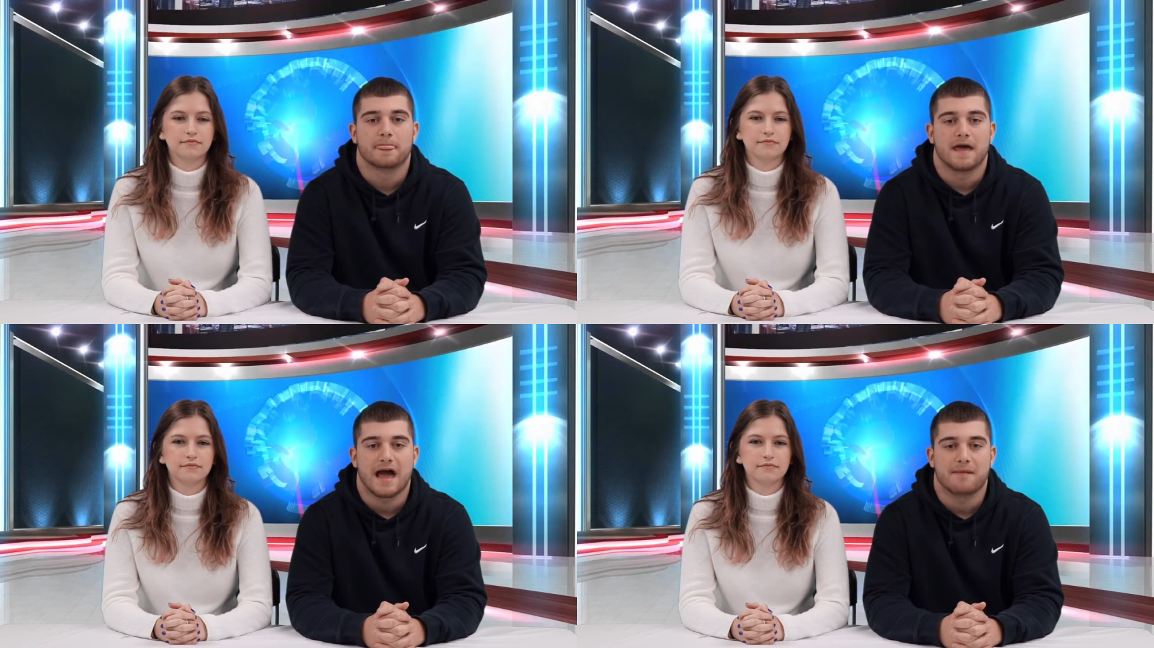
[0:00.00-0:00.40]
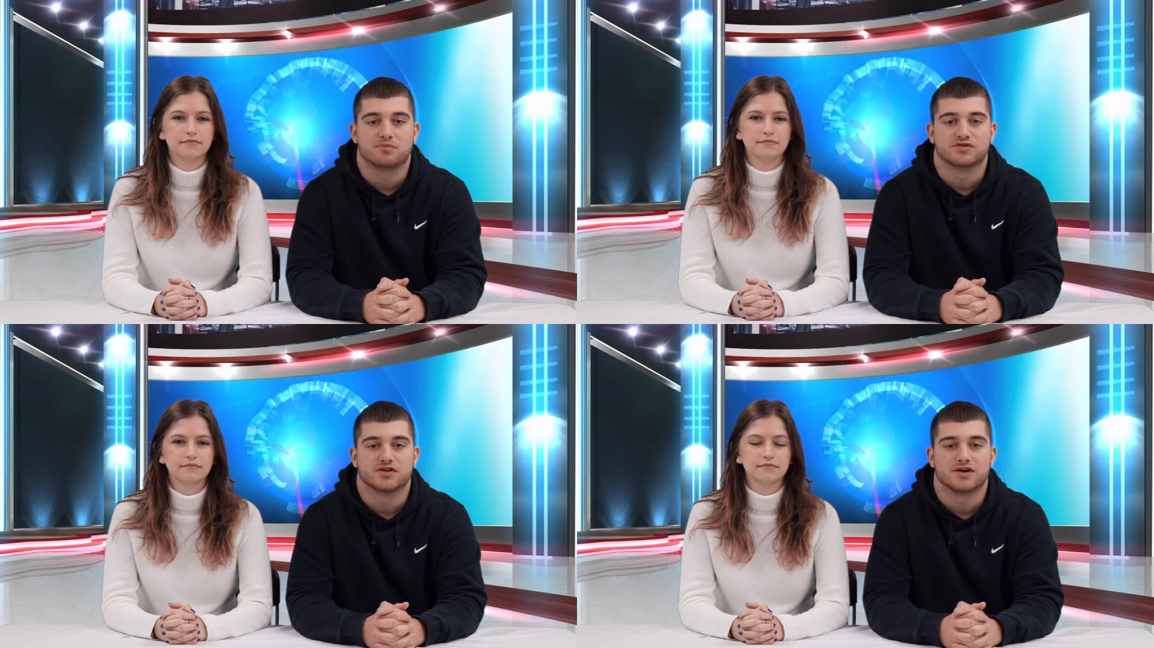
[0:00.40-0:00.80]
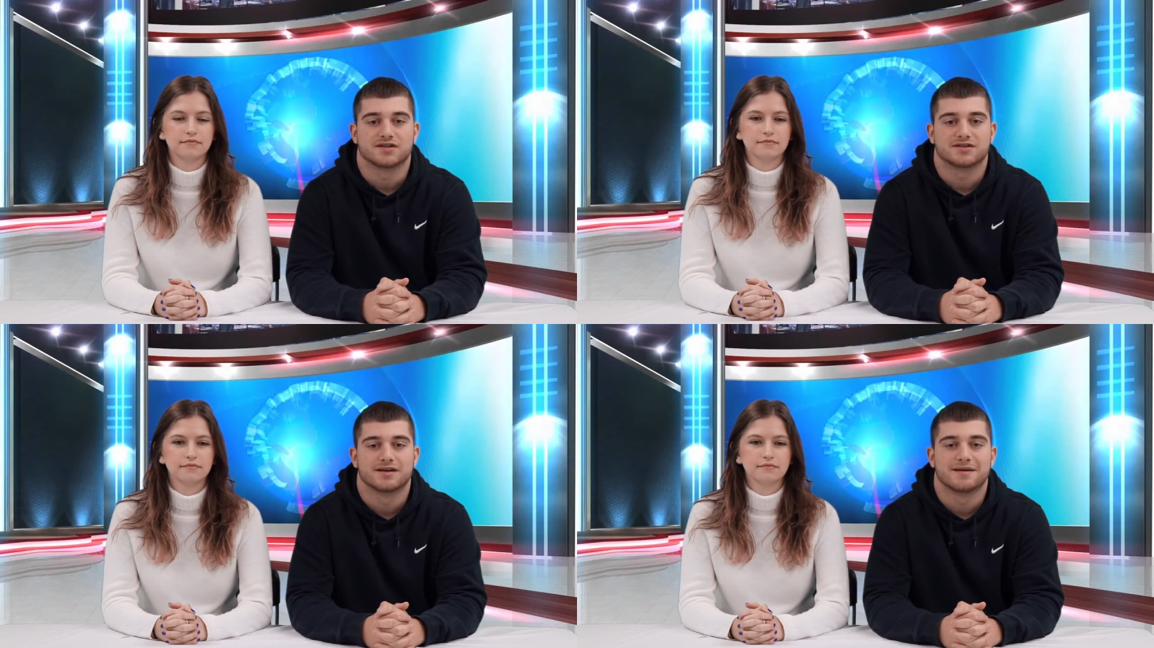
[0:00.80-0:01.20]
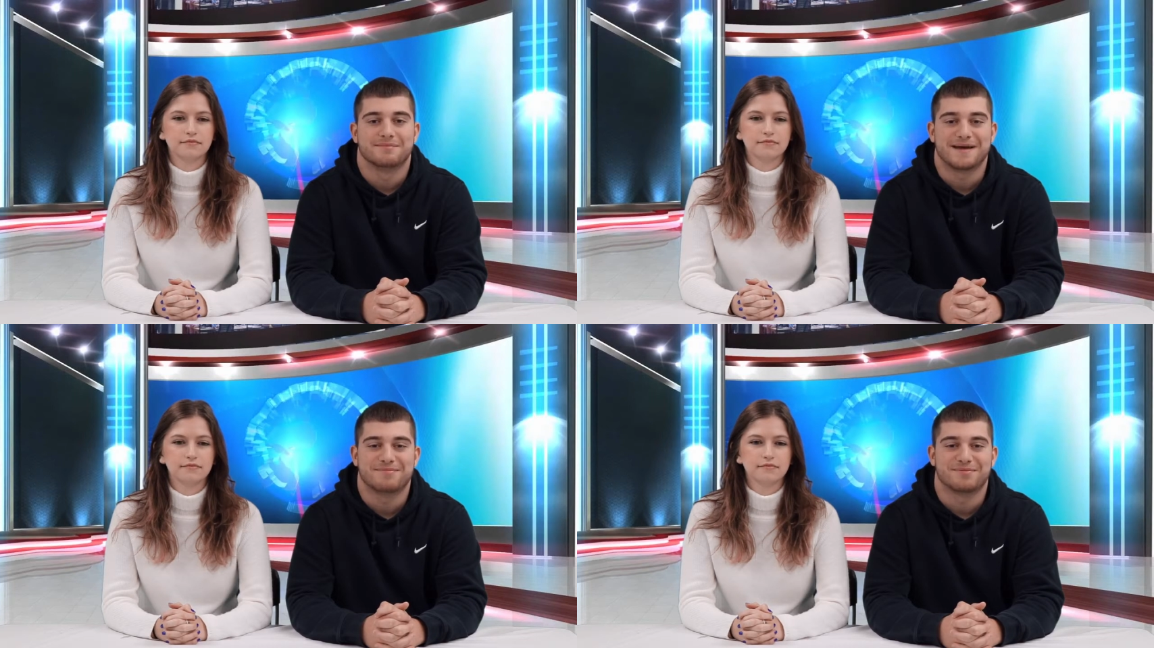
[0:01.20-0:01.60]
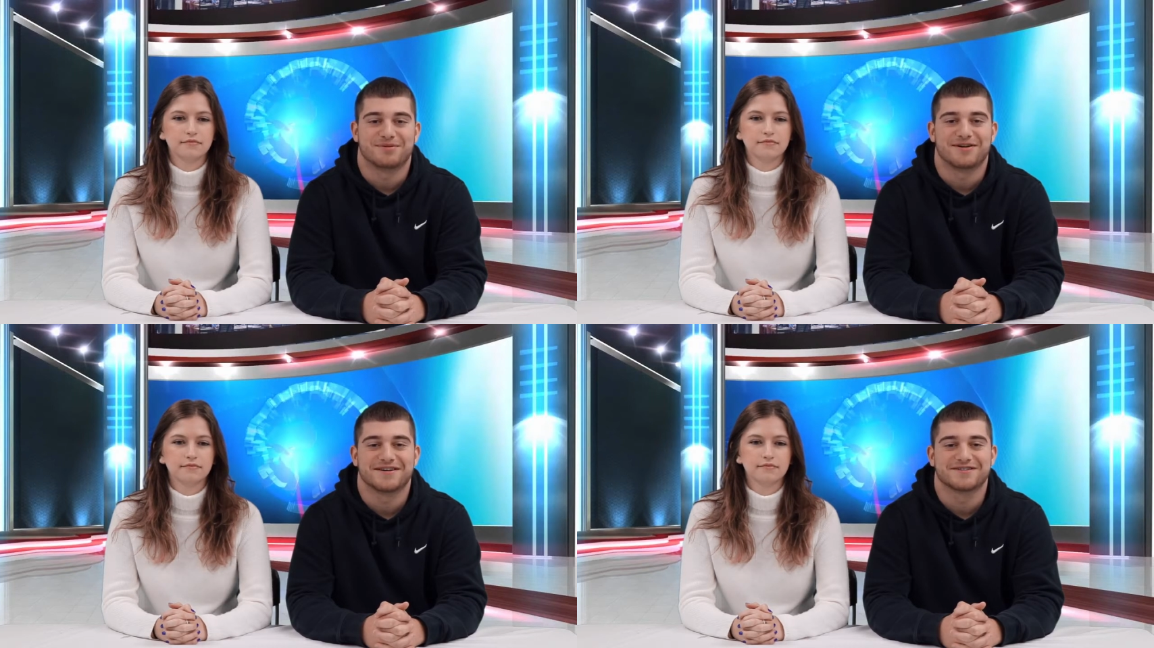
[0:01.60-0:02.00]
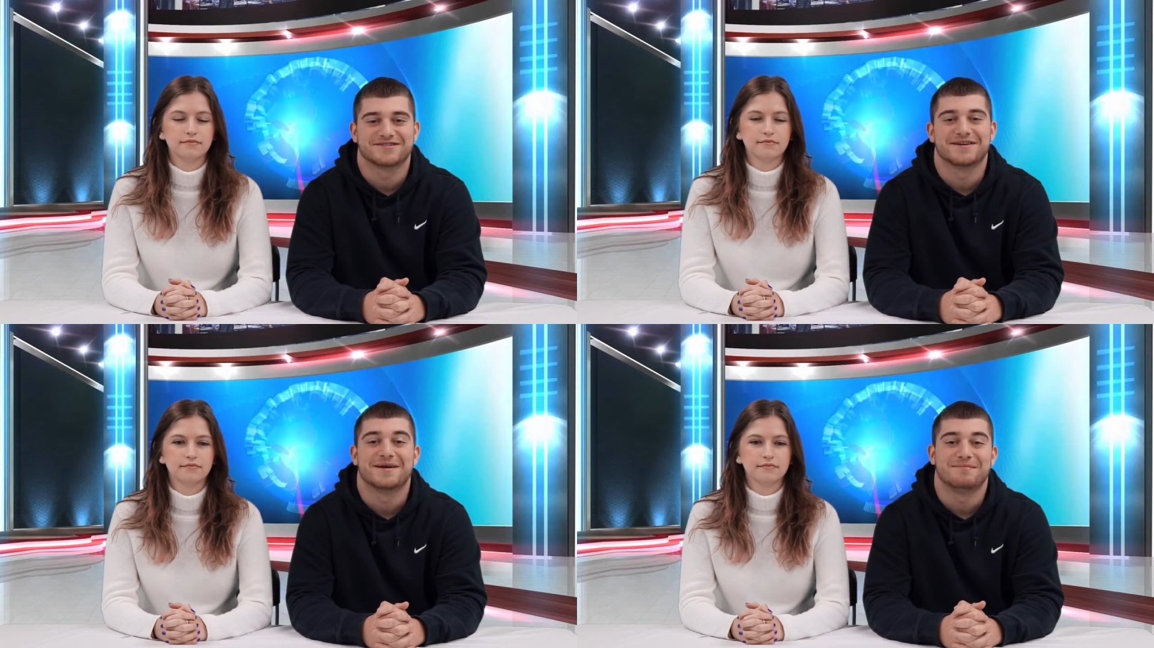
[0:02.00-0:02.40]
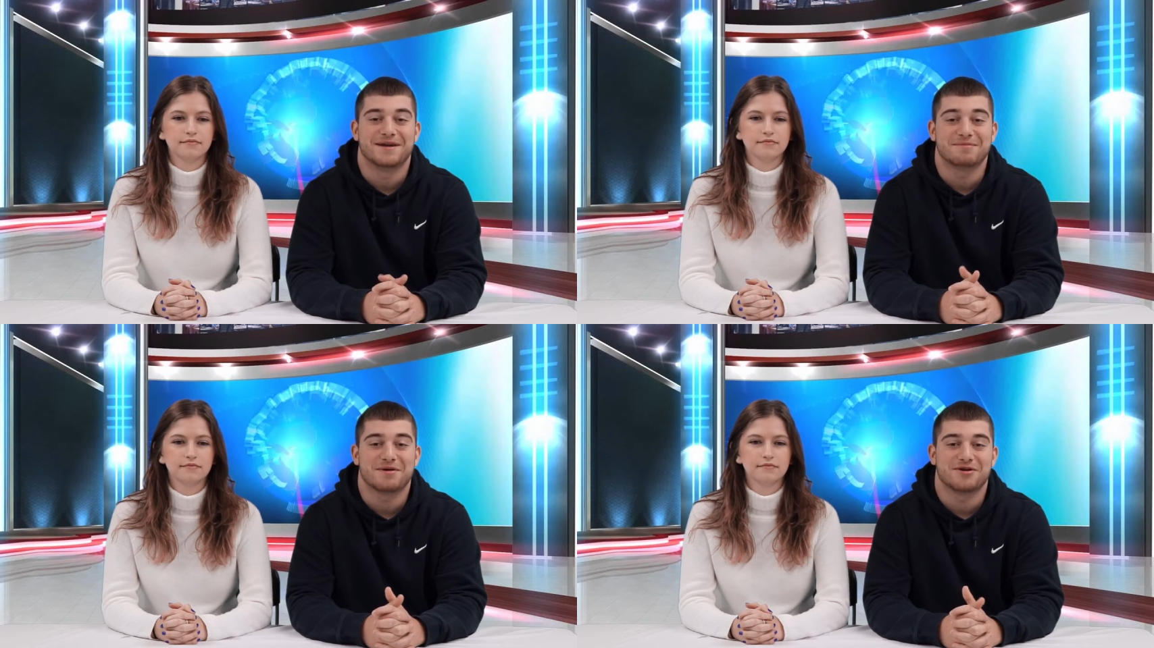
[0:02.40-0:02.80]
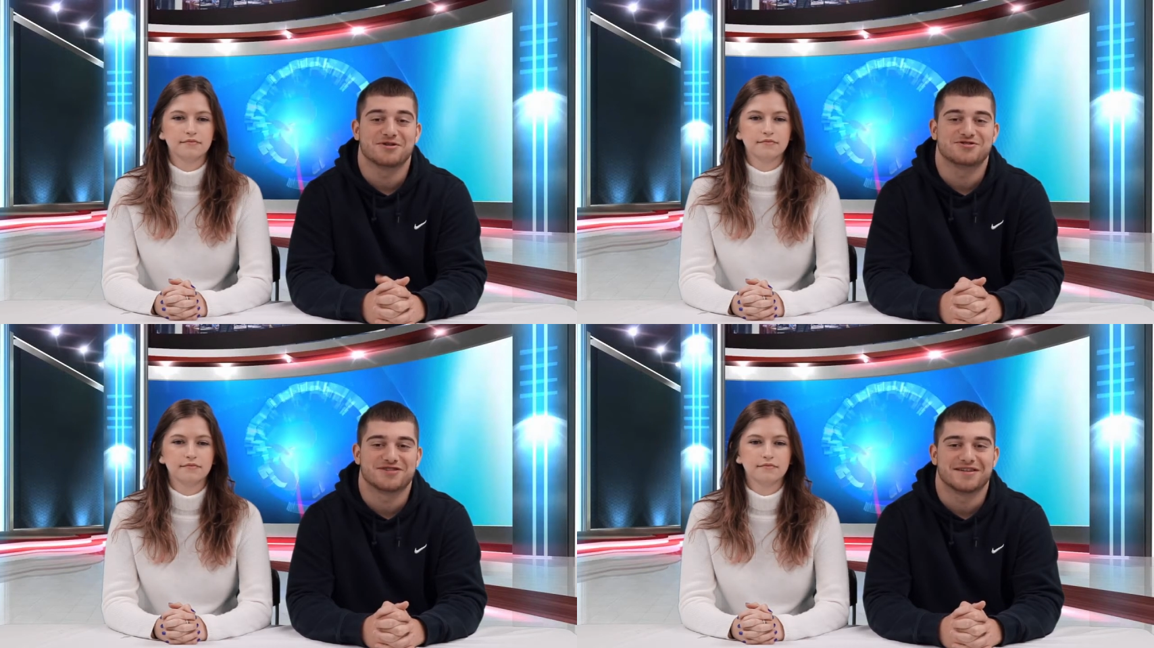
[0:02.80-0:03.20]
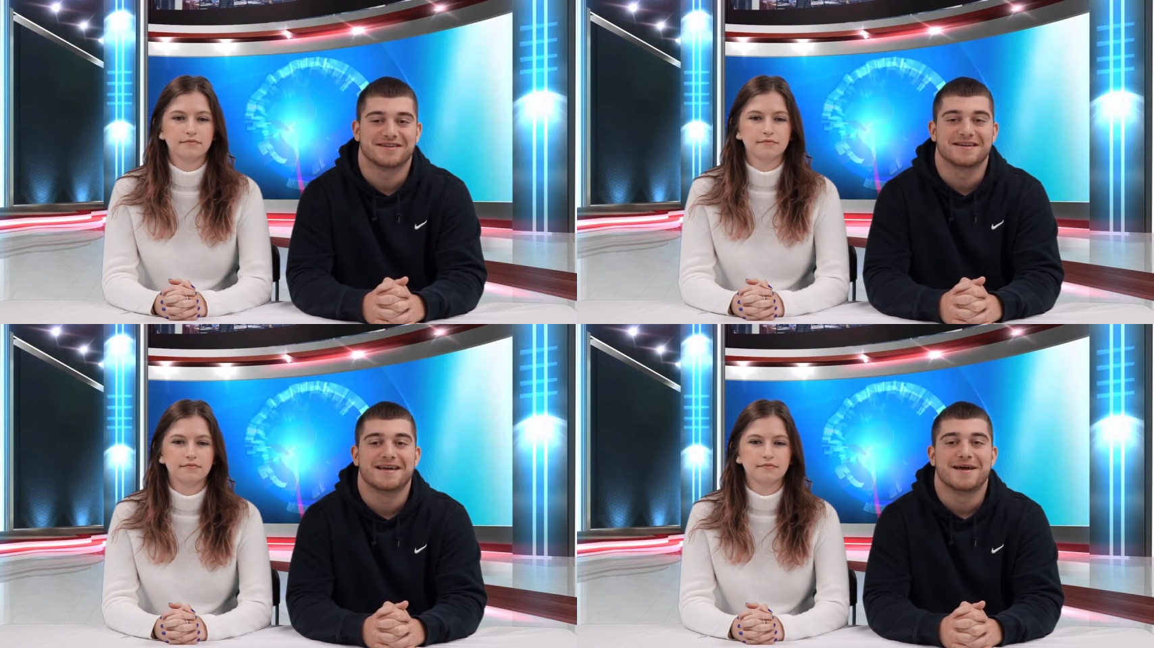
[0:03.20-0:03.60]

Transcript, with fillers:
Speaker 1: applesauce, paper products, peanut butter and jelly,